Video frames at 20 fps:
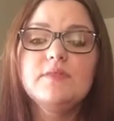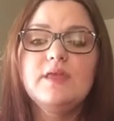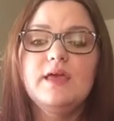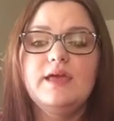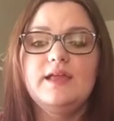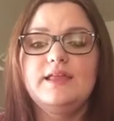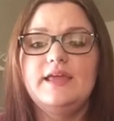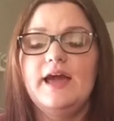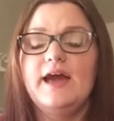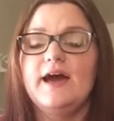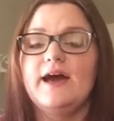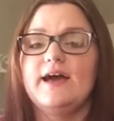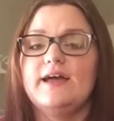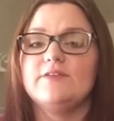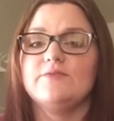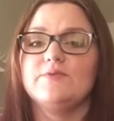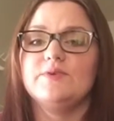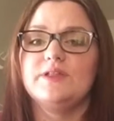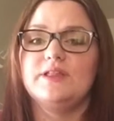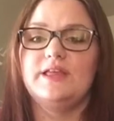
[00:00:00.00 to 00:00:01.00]
And yeah, I'd
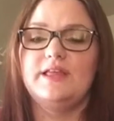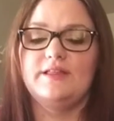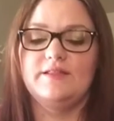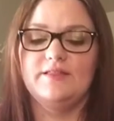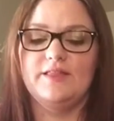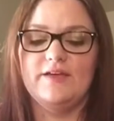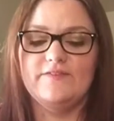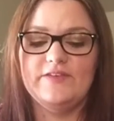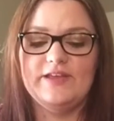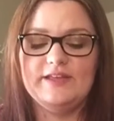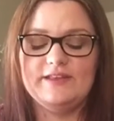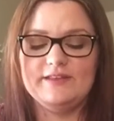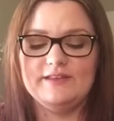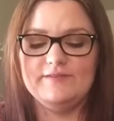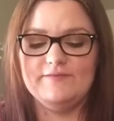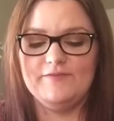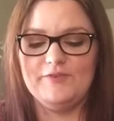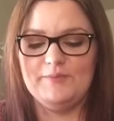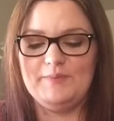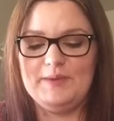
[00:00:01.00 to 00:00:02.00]
really love it
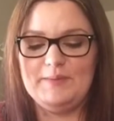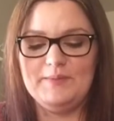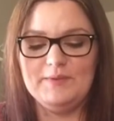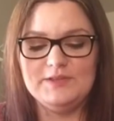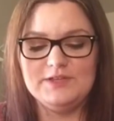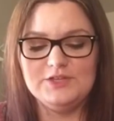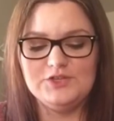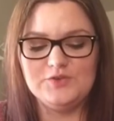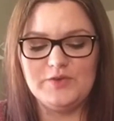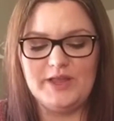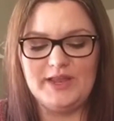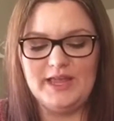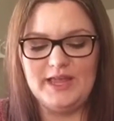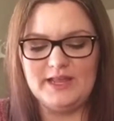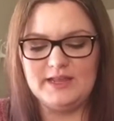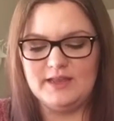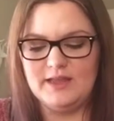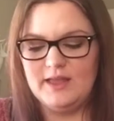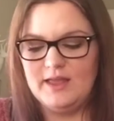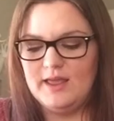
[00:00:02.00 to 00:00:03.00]
for people to join
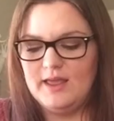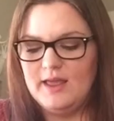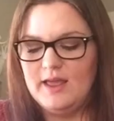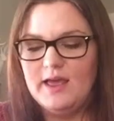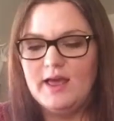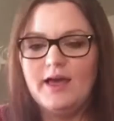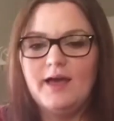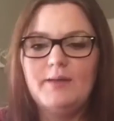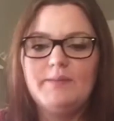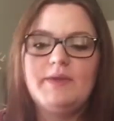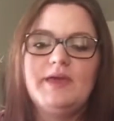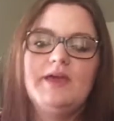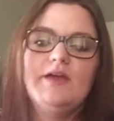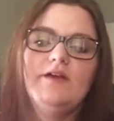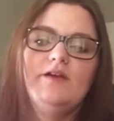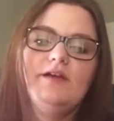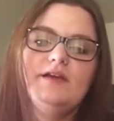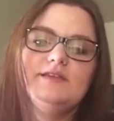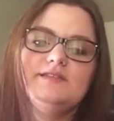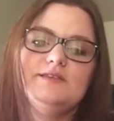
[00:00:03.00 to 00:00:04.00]
in.
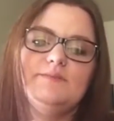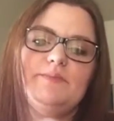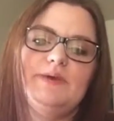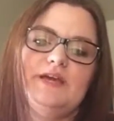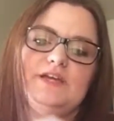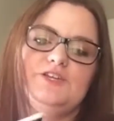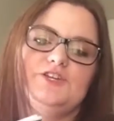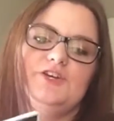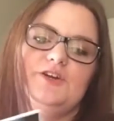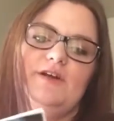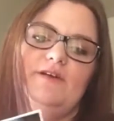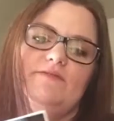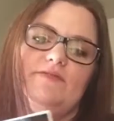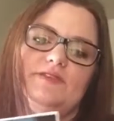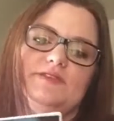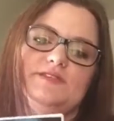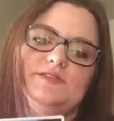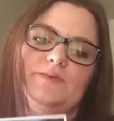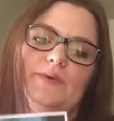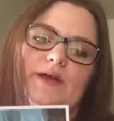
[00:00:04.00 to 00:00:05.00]
Here is a picture of the
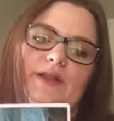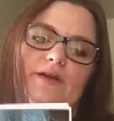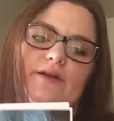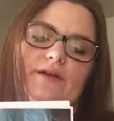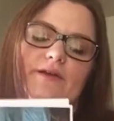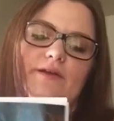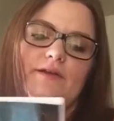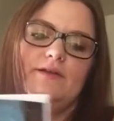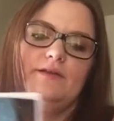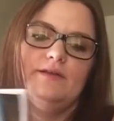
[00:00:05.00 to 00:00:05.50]
sweater.